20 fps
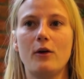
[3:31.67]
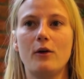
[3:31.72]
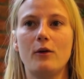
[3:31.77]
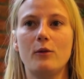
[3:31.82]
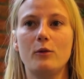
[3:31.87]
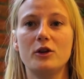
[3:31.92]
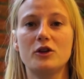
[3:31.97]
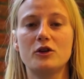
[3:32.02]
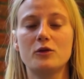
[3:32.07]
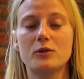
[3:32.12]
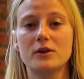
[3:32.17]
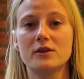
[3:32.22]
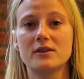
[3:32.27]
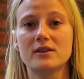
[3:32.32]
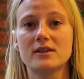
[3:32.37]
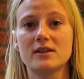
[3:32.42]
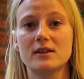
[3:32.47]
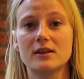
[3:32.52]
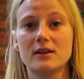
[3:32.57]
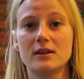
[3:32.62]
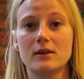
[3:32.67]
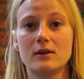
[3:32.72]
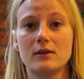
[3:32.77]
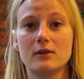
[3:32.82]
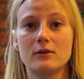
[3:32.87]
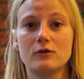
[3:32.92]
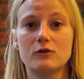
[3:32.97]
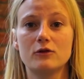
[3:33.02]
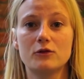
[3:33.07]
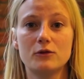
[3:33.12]
which was
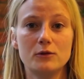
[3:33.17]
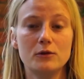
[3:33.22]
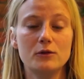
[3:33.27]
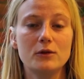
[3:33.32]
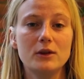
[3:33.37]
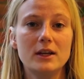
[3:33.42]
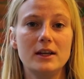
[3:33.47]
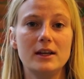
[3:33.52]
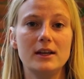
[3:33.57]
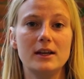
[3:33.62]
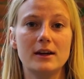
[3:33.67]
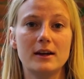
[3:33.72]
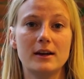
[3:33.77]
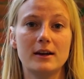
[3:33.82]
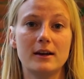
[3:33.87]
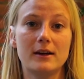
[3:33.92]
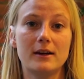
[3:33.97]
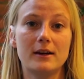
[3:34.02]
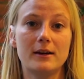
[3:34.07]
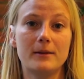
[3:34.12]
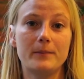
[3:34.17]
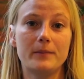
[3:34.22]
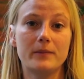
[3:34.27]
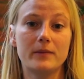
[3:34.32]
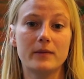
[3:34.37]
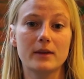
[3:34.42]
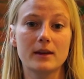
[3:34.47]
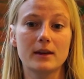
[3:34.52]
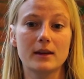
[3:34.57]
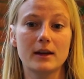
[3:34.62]
truly
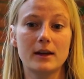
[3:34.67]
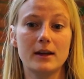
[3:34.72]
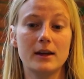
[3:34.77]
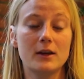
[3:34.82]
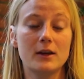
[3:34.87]
a